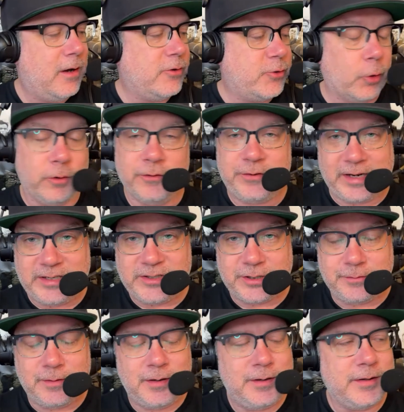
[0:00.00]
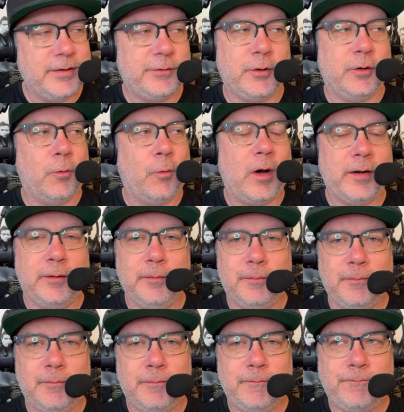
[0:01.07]
Jordan's agent, is going to want to
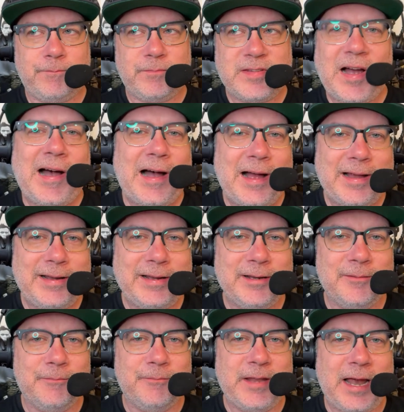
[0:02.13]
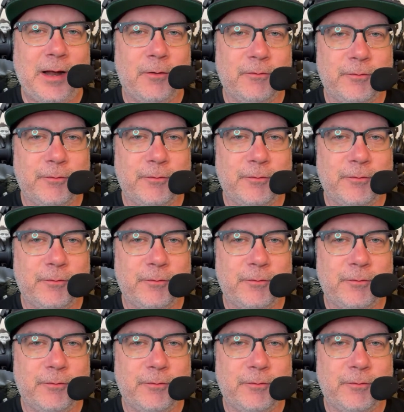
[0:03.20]
tie him down